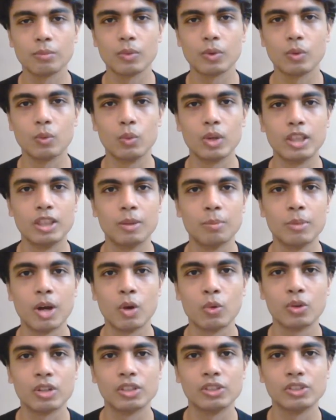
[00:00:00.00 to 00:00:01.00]
with the
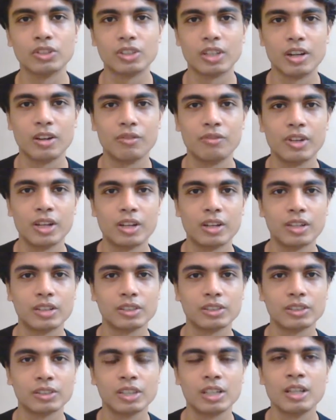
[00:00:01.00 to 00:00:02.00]
mountains, there are
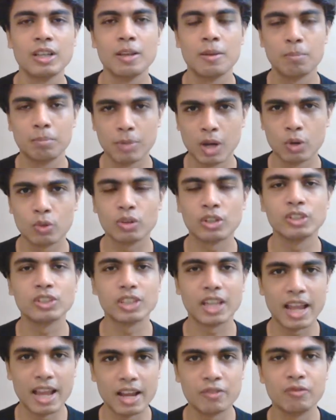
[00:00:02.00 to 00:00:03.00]
various mountains
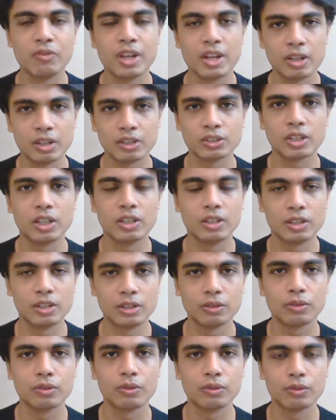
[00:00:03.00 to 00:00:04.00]
and various
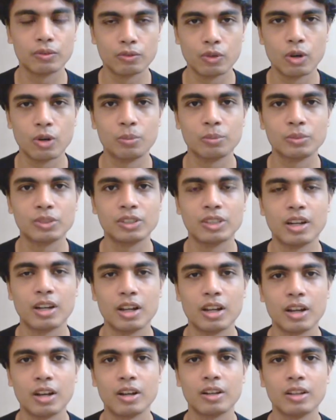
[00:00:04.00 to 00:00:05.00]
other forms there
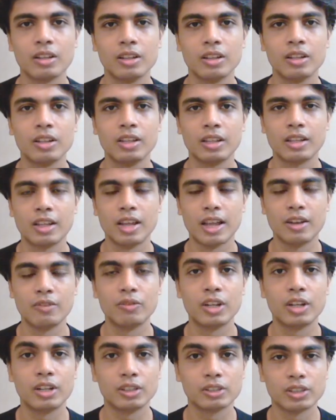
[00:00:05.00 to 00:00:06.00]
are, and
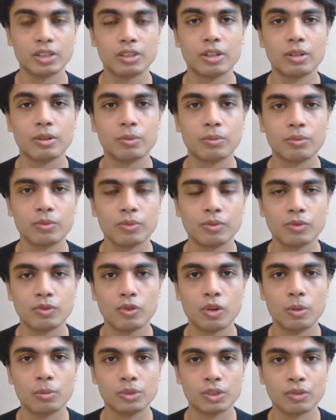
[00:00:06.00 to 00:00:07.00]
various other
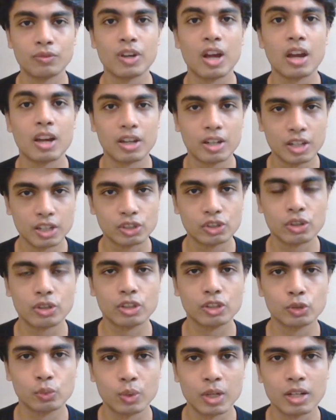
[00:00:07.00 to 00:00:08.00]
forms of architecture
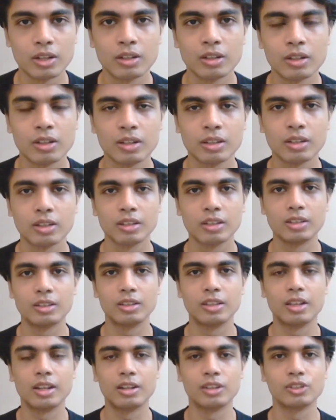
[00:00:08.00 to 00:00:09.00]
as well.
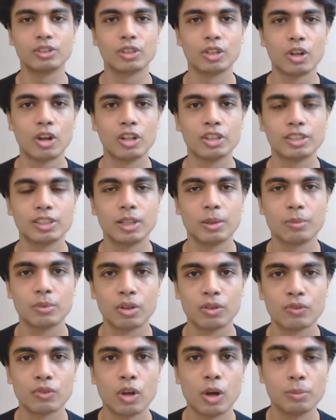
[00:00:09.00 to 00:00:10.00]
There is the concept
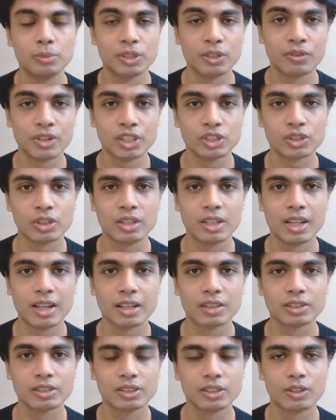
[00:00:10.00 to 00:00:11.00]
of observation
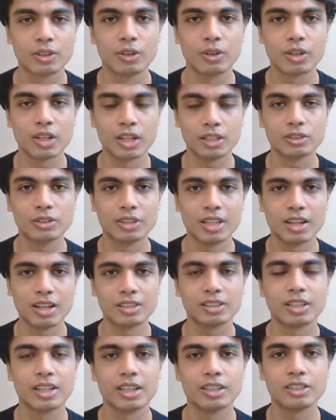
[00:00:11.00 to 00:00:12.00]
decks. Okay, so that is
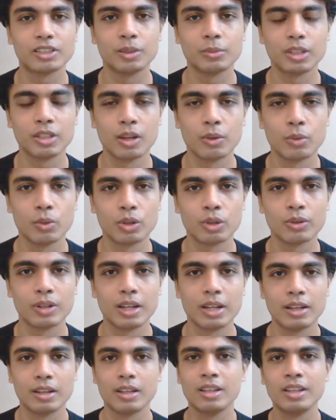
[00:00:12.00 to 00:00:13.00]
again something I want to
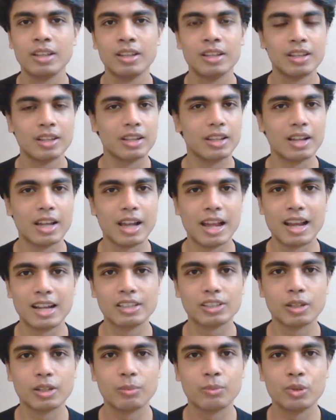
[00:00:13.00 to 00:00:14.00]
add.
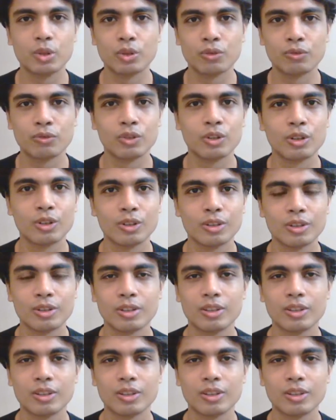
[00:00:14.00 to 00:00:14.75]
Adds a beautiful